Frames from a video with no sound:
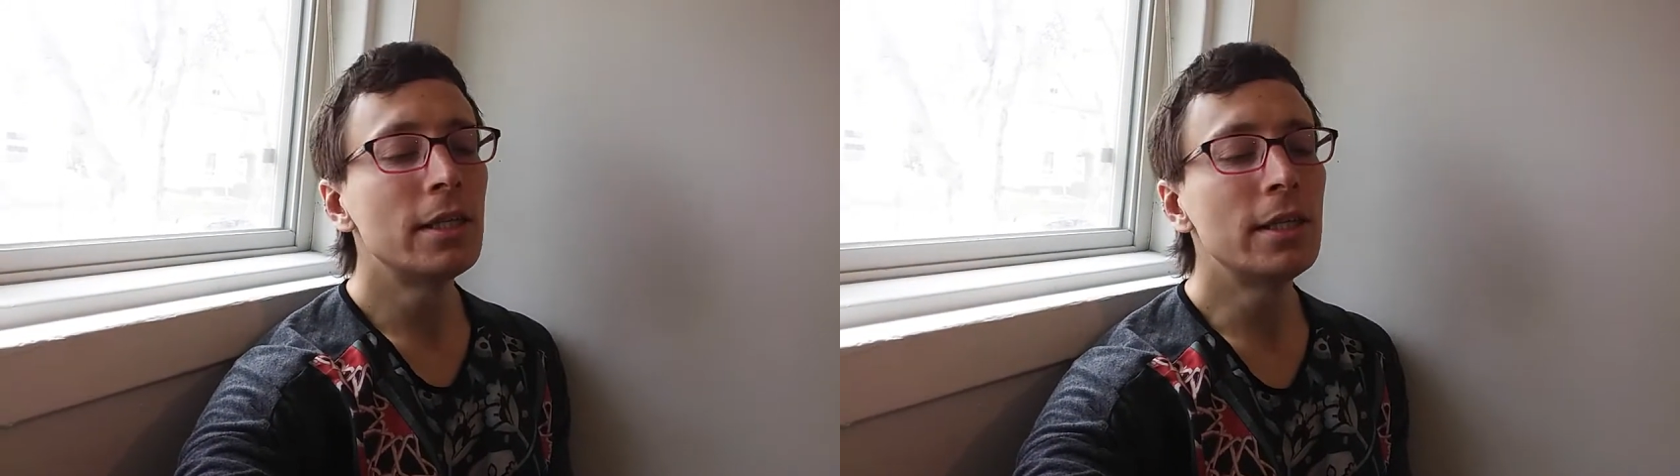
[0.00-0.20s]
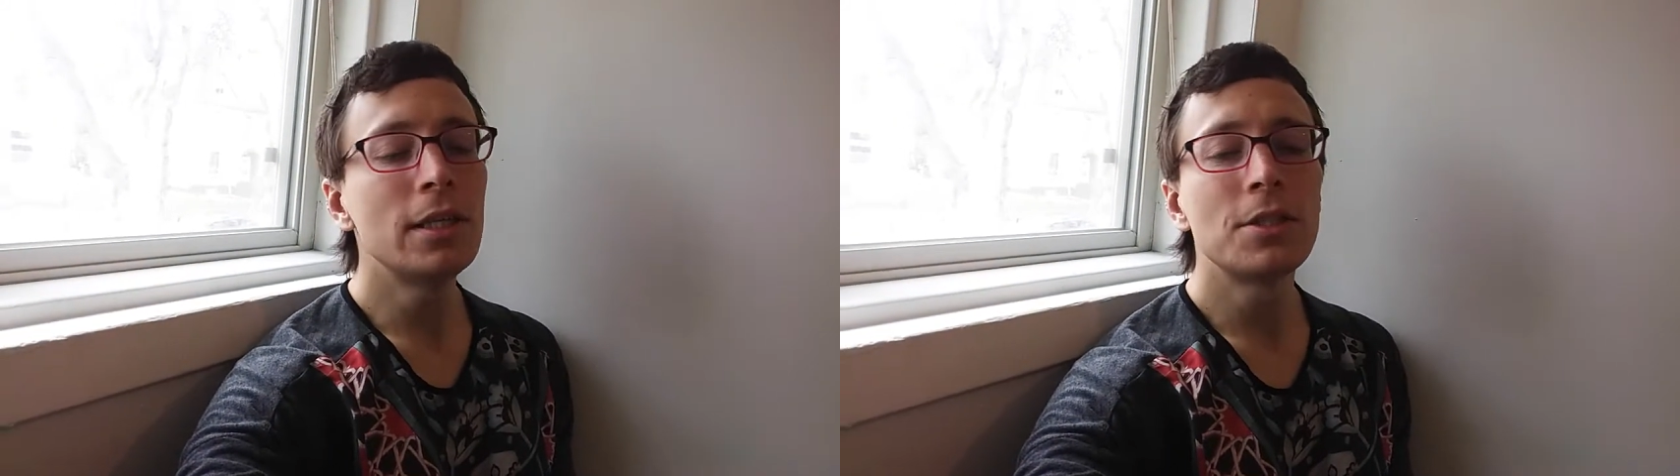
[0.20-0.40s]

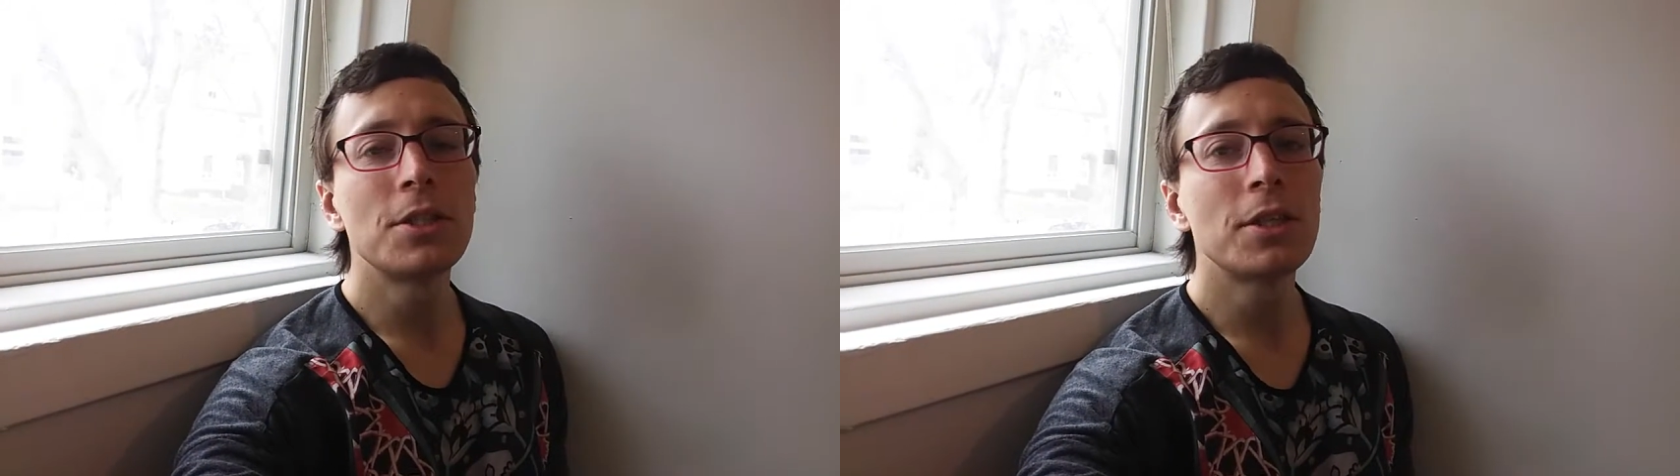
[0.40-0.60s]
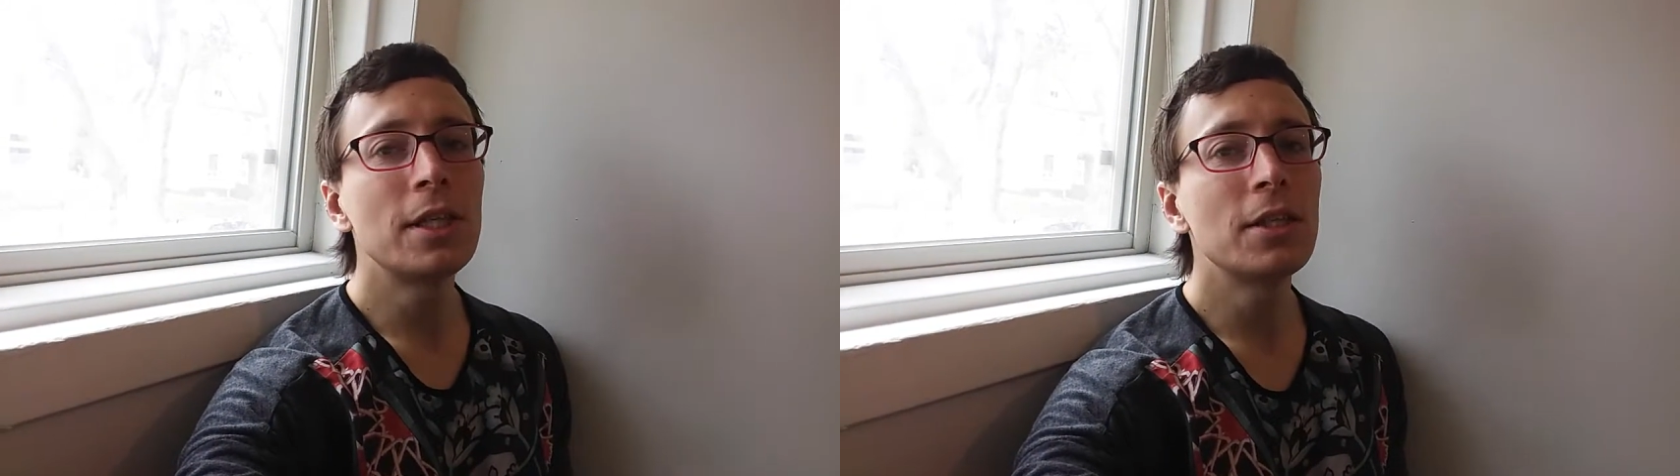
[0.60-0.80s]

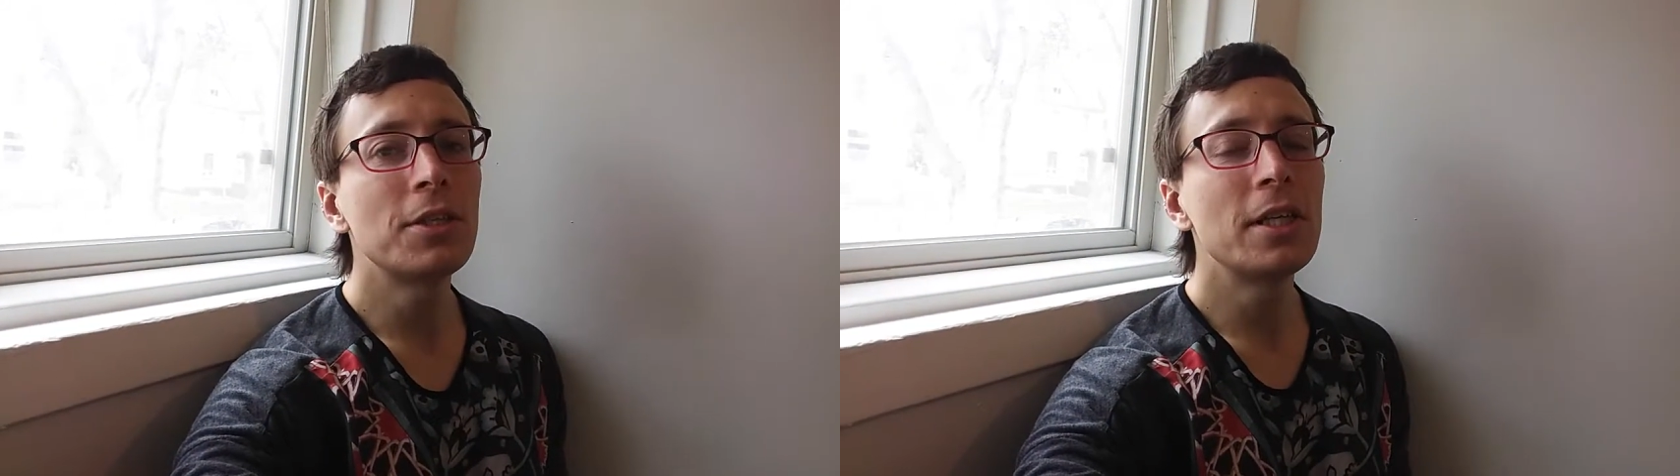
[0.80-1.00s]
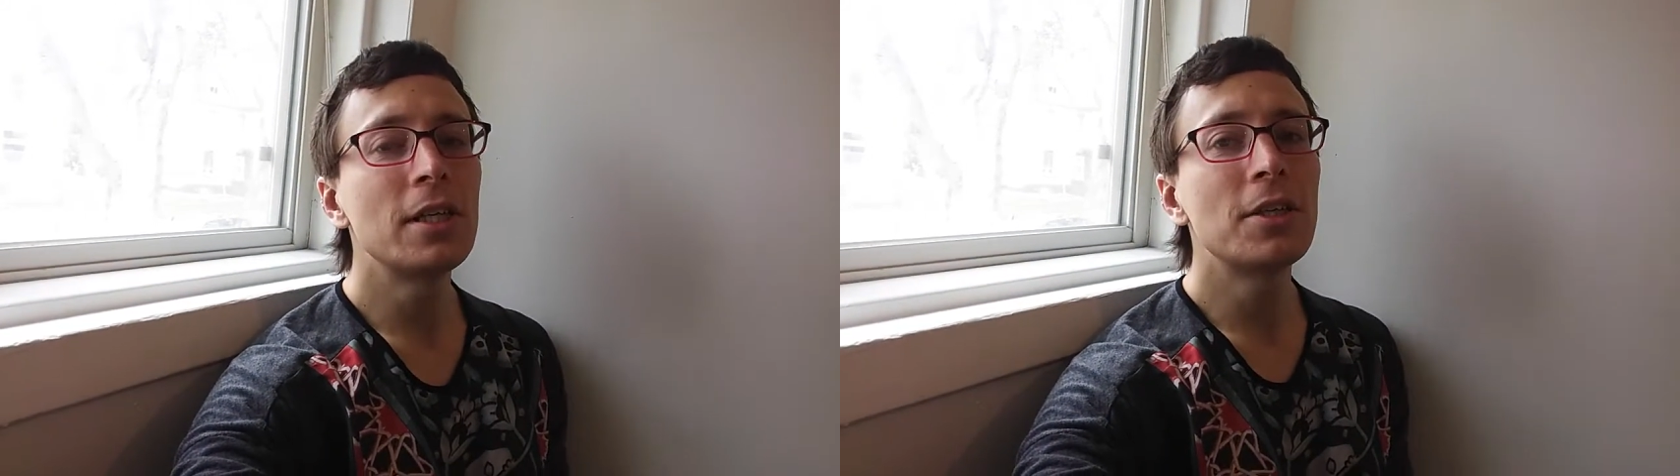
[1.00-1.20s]
It's a
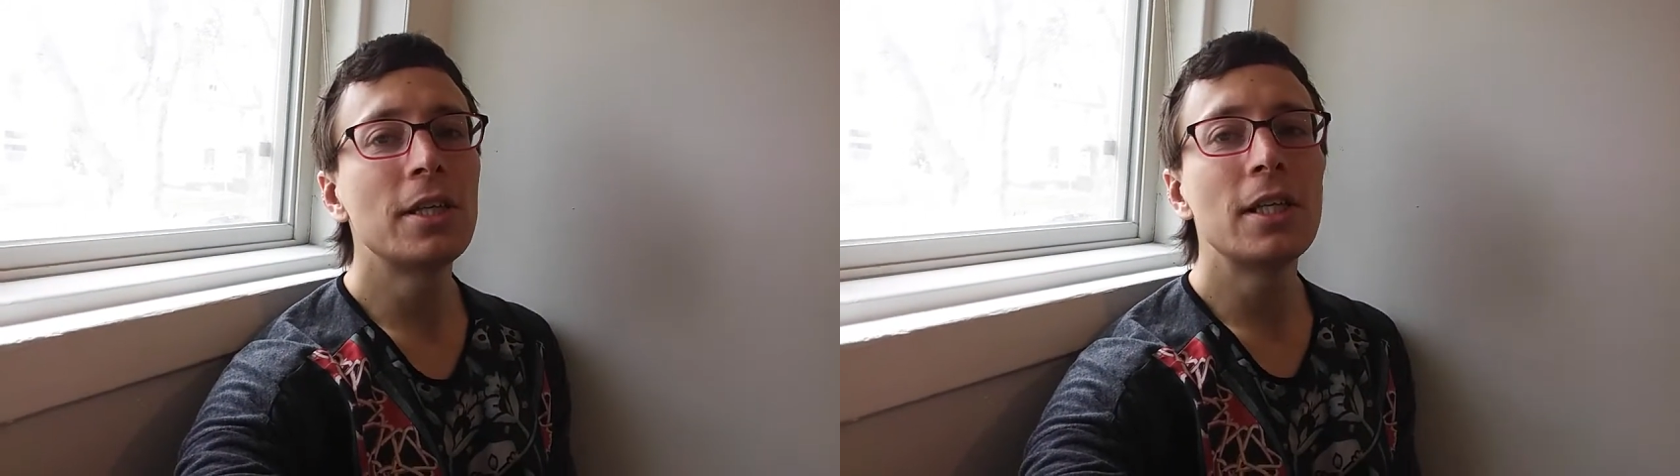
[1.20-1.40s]
really, really,